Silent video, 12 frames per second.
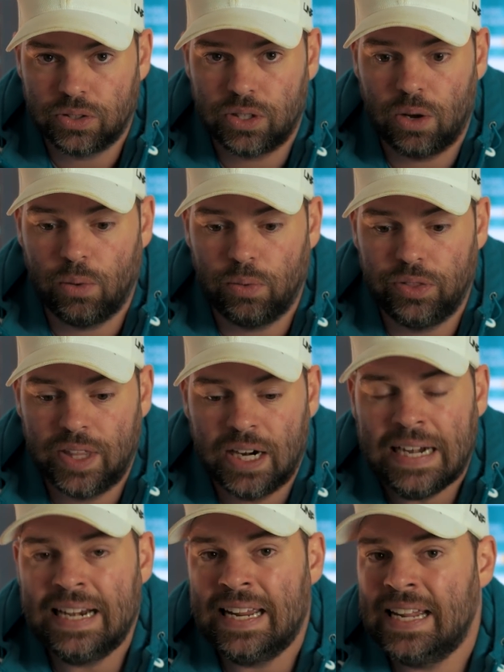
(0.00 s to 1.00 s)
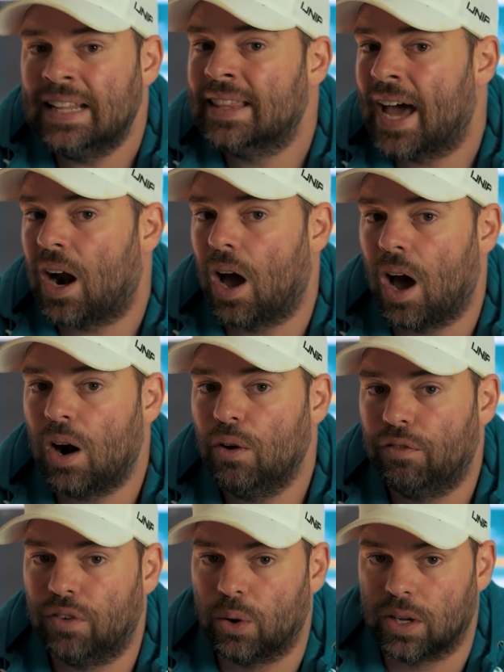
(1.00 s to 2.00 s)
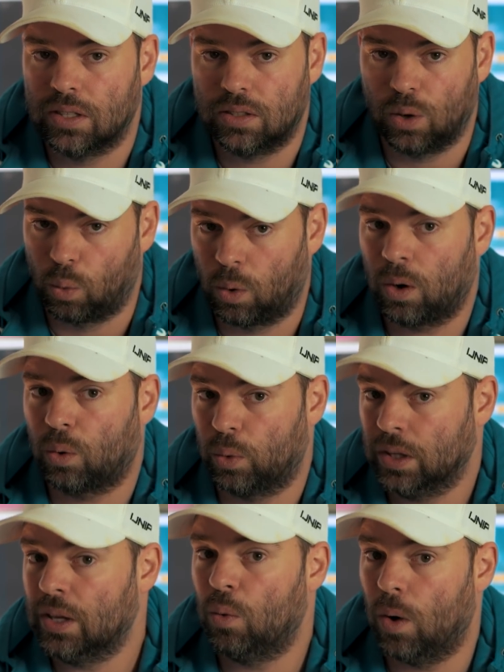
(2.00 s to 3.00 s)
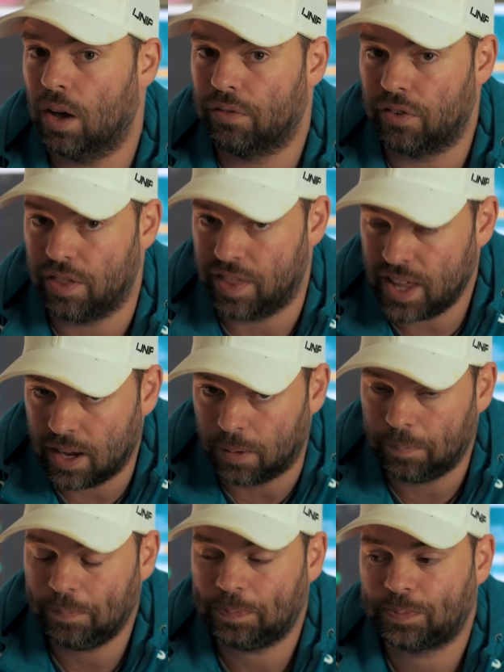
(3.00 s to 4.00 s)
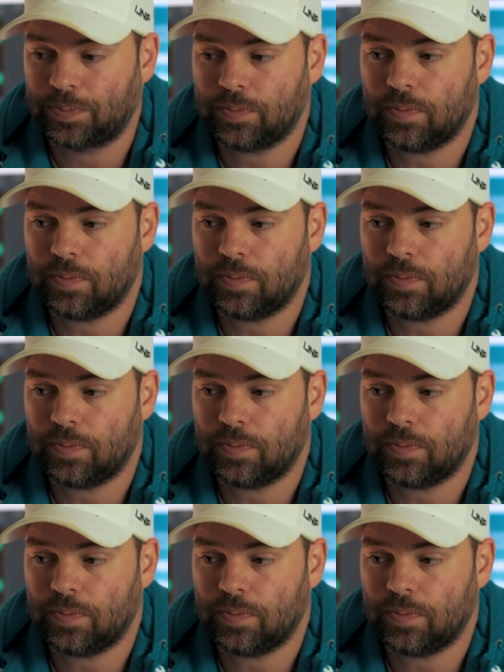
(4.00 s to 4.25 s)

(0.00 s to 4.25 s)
So they need that autofocus to work really well for them.